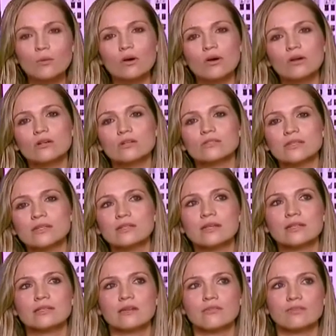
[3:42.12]
it was. It,
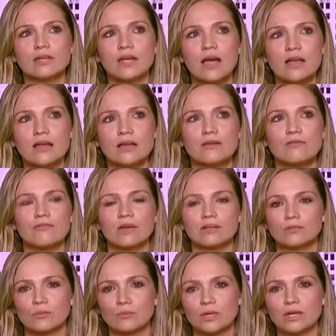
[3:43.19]
it, definitely had an
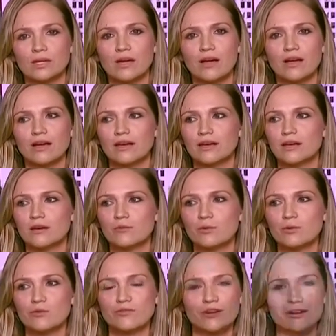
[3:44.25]
effect on me. I we were